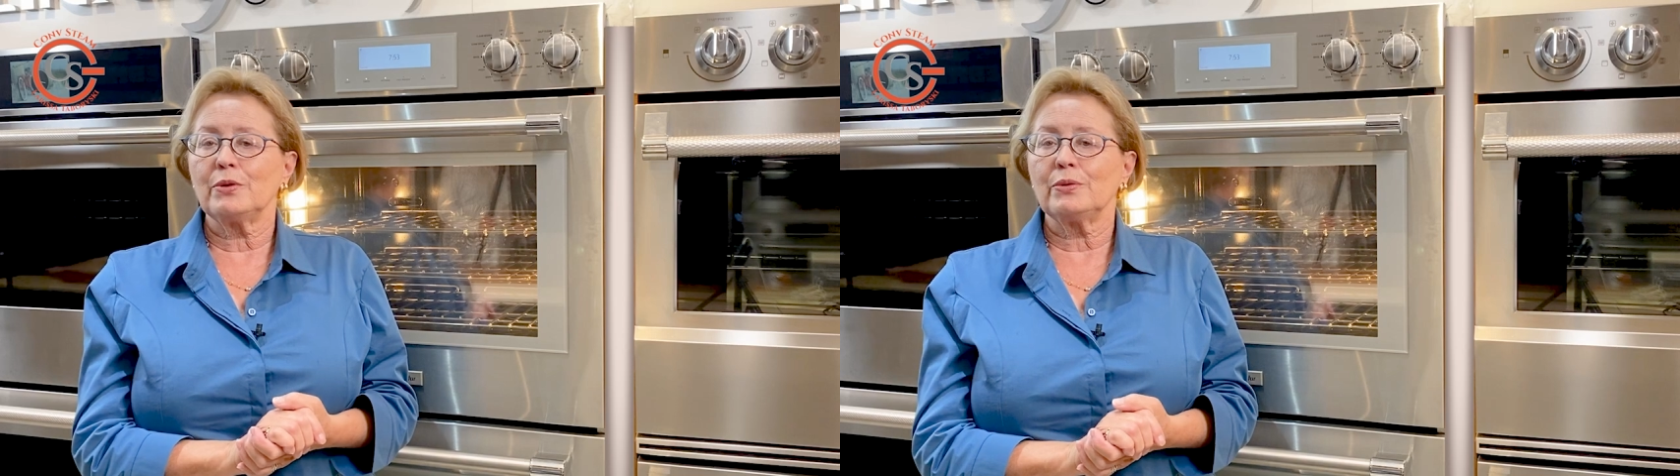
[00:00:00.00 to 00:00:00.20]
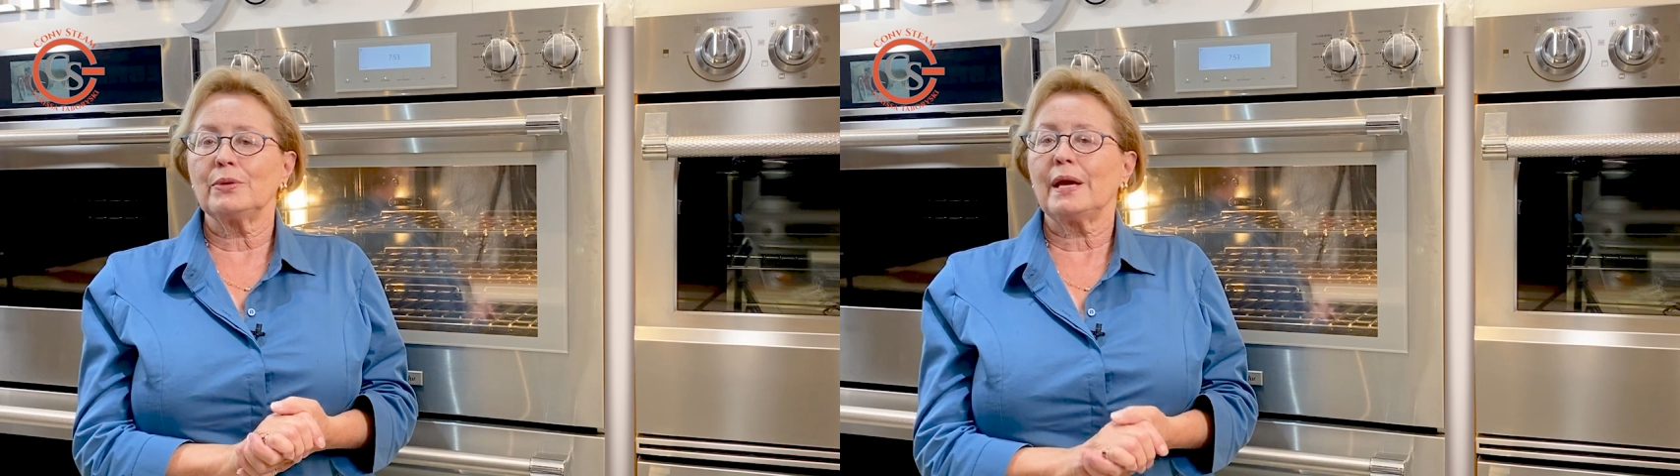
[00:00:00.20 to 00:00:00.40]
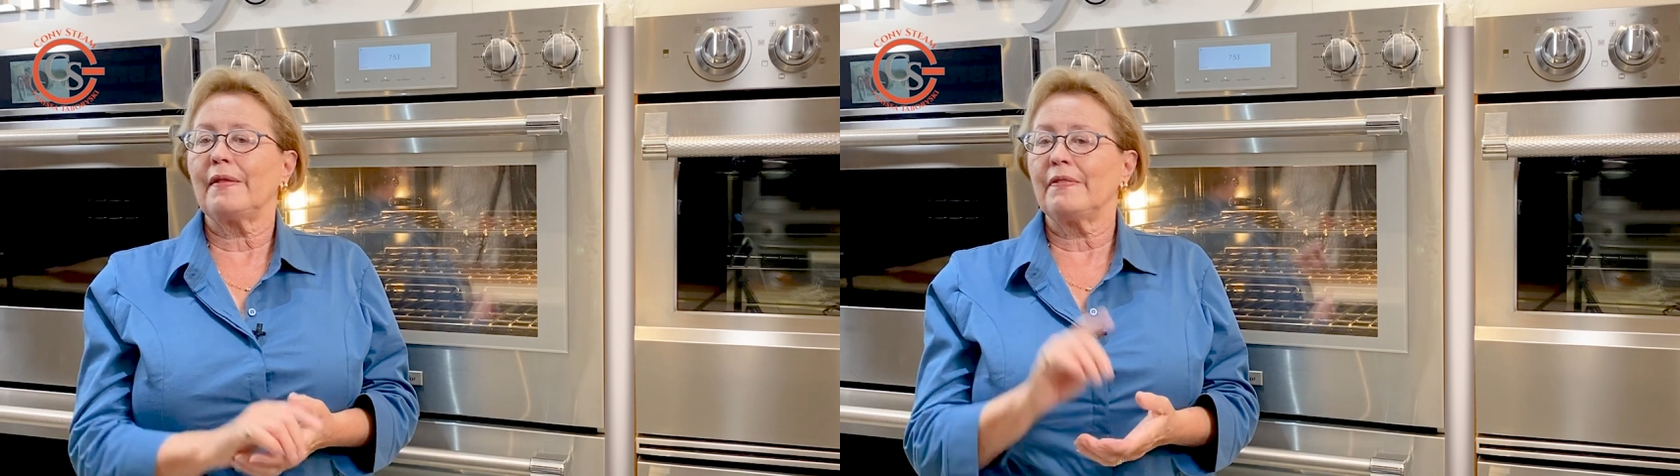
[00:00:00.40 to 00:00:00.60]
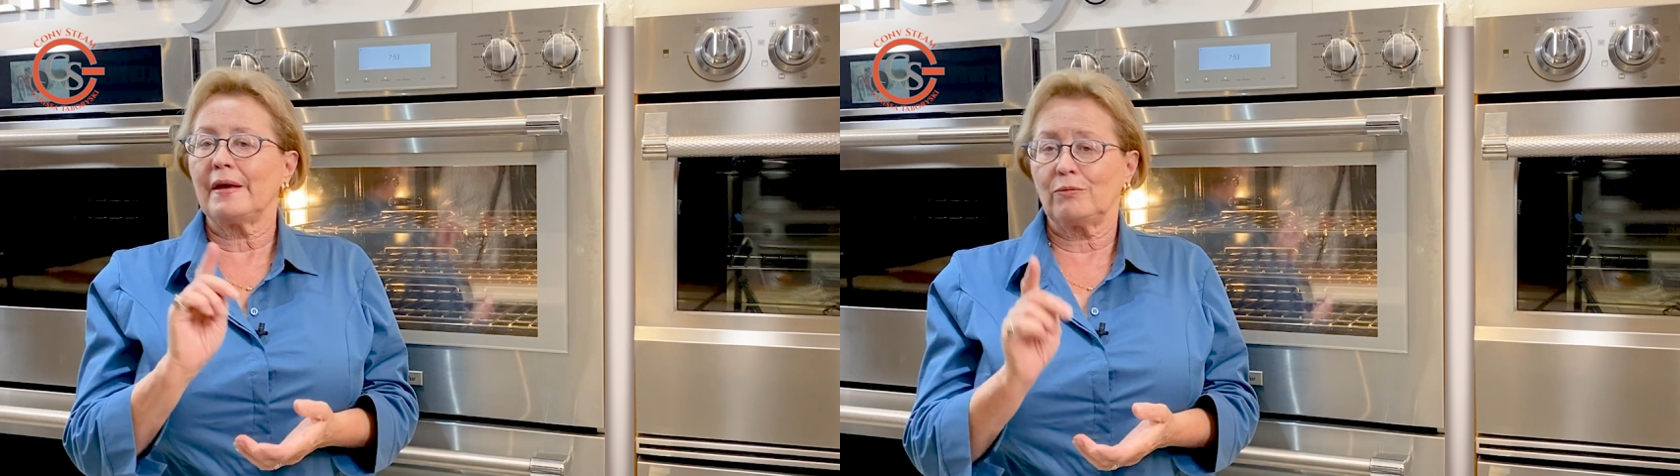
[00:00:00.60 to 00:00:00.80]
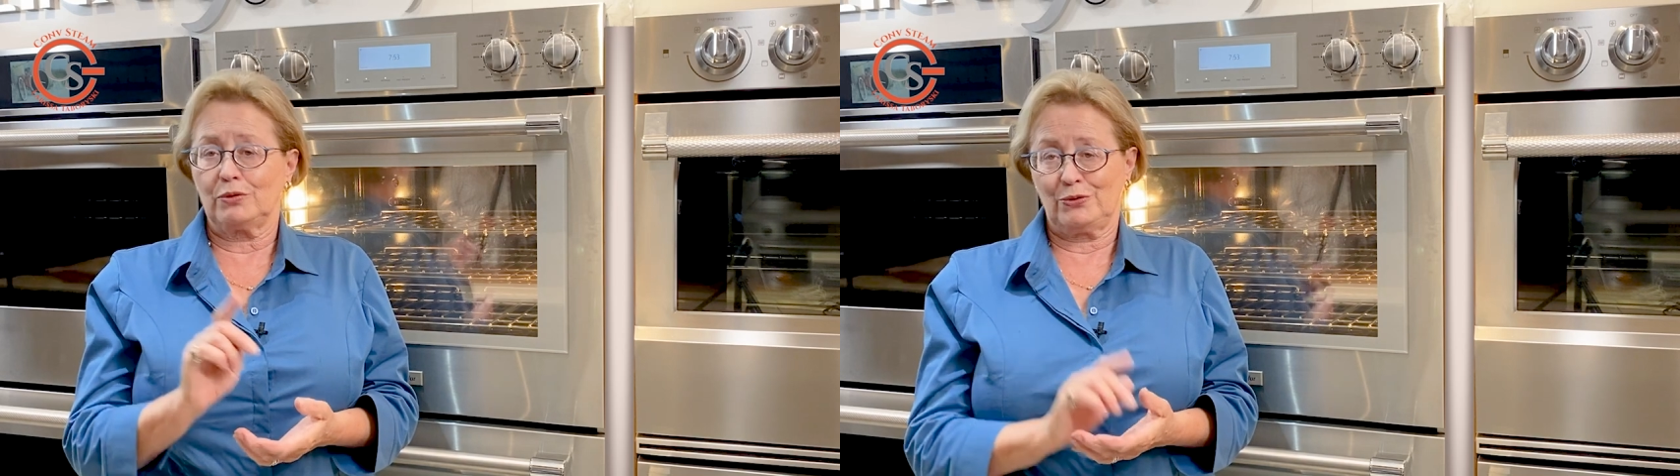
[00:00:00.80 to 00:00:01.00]
mode, and
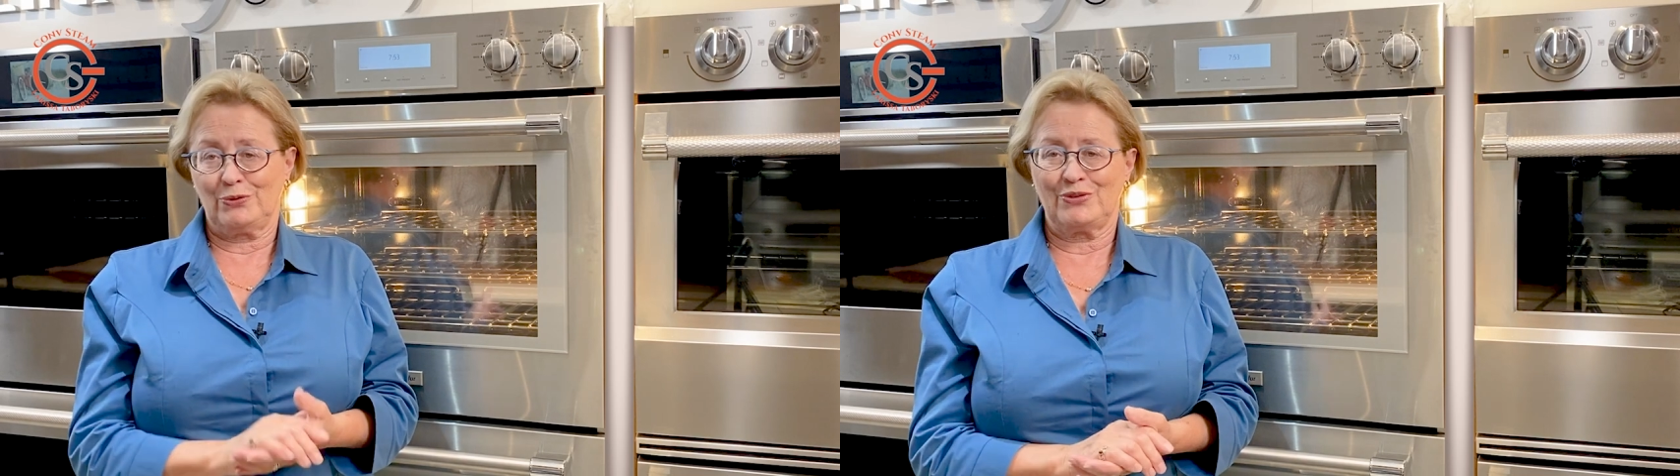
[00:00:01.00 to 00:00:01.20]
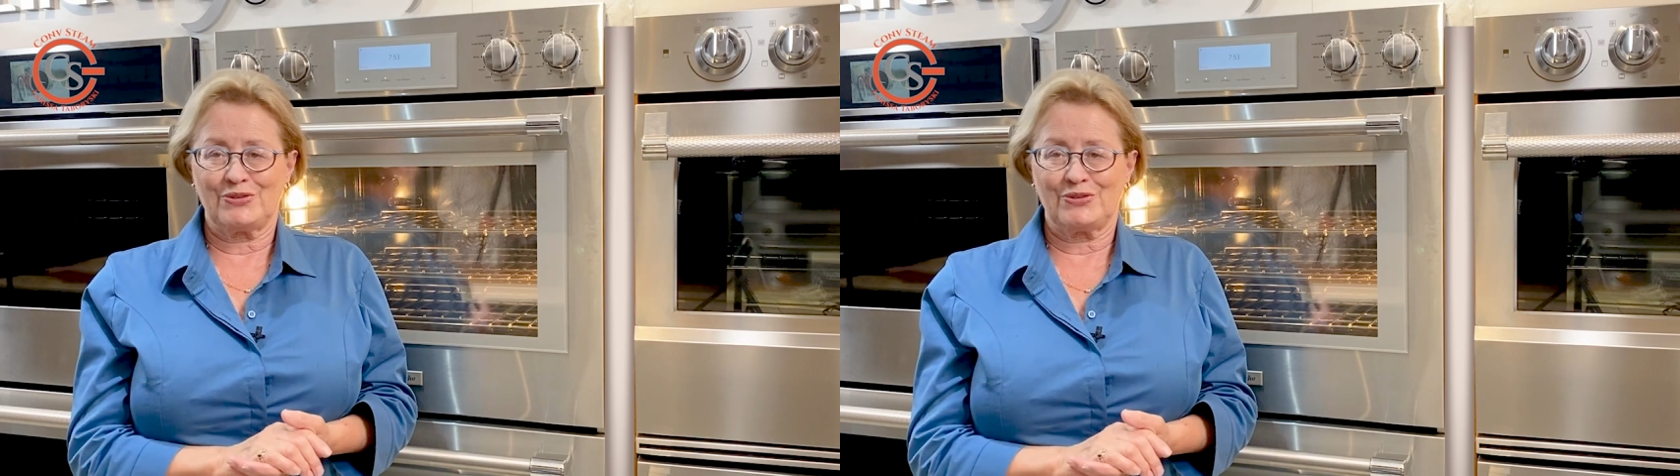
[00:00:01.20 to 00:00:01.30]
that will do the